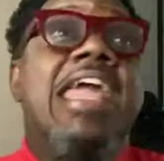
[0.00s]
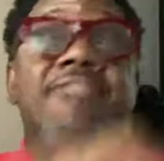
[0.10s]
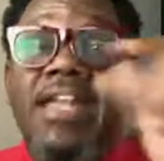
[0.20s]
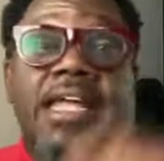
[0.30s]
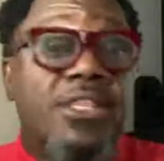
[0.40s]

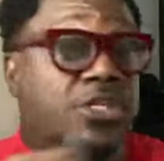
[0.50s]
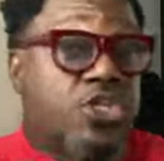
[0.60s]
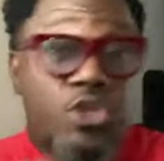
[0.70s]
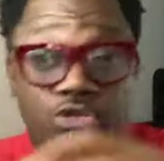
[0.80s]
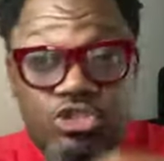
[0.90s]
even in
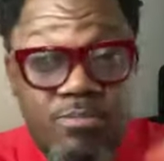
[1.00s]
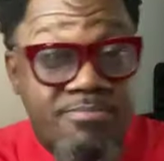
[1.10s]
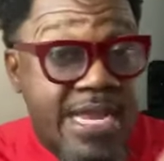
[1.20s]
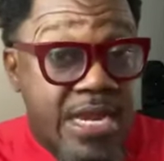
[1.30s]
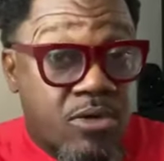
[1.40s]
the
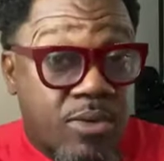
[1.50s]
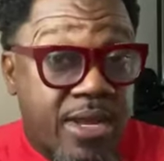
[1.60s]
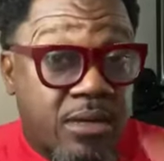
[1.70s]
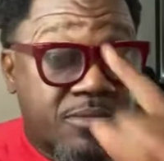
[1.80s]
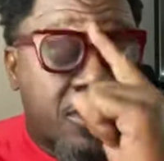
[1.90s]
social media
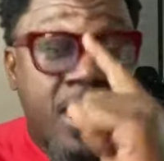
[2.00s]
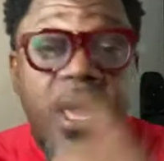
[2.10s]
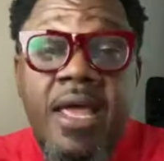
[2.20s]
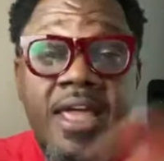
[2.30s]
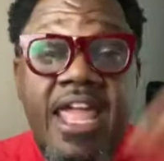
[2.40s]
realms,
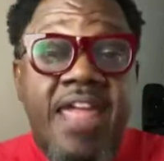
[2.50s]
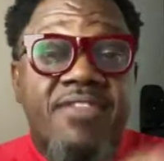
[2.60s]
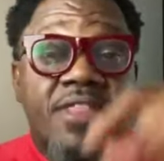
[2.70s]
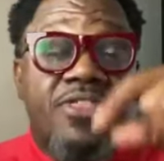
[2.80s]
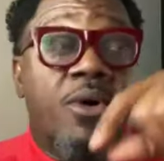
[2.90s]

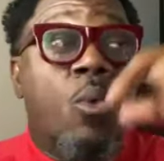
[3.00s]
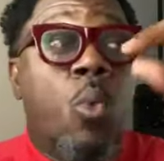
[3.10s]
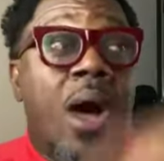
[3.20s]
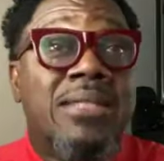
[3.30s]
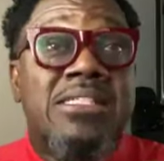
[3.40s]
even the
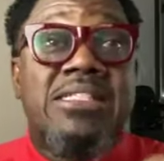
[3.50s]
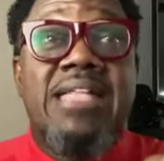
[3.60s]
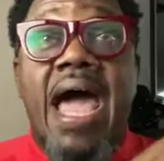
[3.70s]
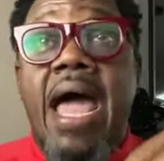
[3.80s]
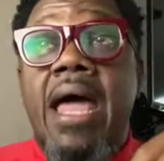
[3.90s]

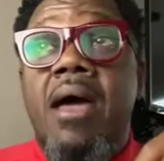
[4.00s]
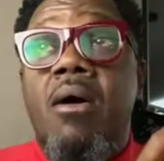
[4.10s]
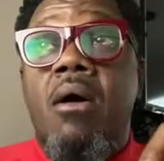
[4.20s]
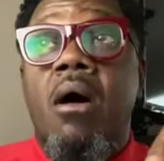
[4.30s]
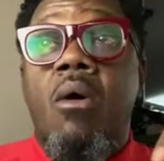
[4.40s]
ones
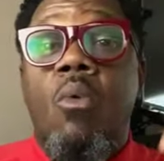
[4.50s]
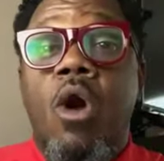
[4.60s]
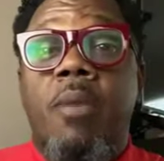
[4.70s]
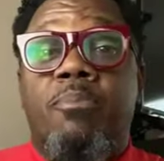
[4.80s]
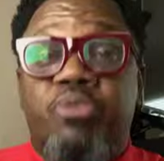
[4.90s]
that
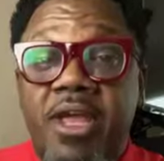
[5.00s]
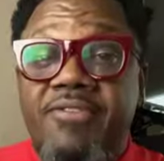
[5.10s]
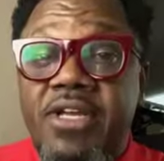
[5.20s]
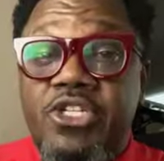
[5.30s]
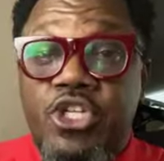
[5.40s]
were
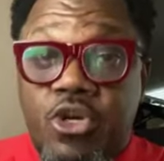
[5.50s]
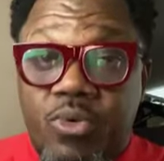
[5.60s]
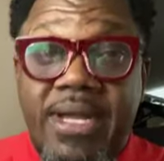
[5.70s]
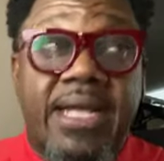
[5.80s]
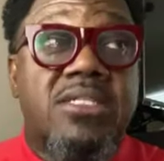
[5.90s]
previous
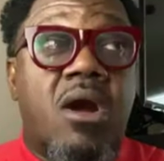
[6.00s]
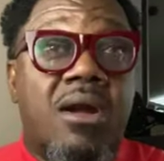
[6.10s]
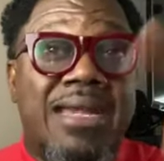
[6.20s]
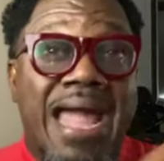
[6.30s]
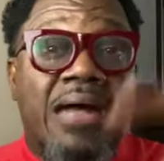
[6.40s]
critics
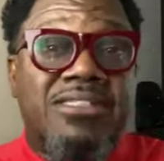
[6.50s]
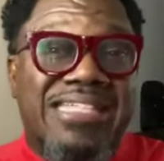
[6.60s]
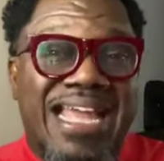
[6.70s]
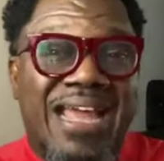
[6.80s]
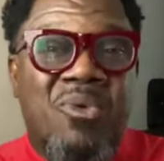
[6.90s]
are now
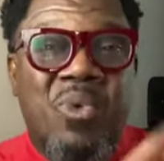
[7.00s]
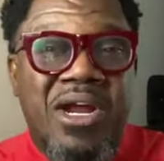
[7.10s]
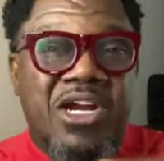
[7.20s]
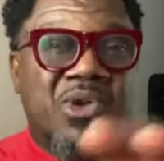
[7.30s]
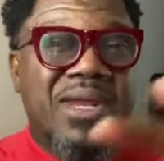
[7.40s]
saying
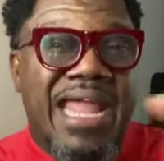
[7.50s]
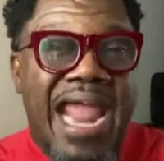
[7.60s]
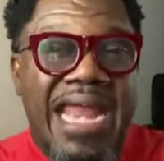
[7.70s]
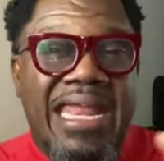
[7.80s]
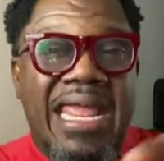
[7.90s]
we're
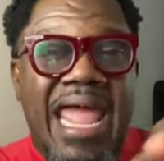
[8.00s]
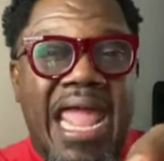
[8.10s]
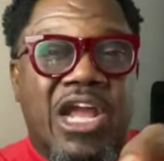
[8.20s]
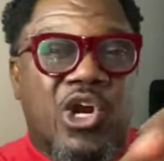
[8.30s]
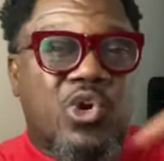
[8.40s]

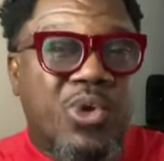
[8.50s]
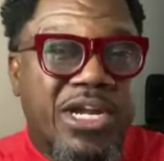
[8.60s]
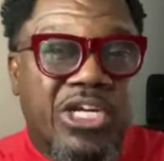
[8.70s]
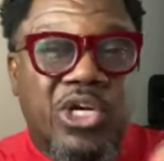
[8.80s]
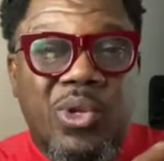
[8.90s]
creating a
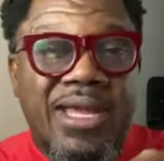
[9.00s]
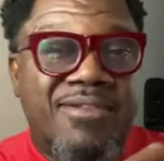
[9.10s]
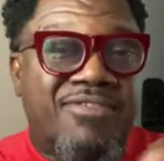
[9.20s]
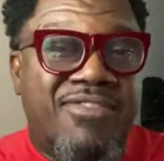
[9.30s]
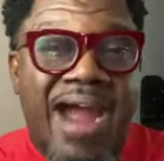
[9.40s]

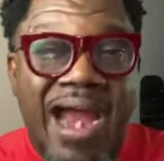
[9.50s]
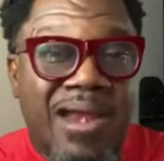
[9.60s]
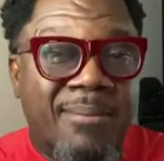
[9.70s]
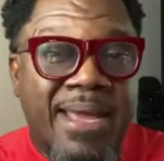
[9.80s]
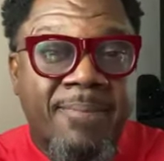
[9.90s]
critical
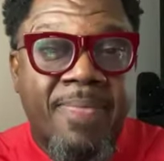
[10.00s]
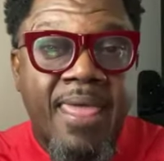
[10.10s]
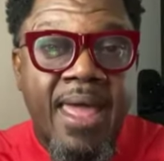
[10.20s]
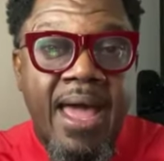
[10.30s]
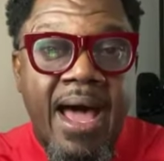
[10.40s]
environment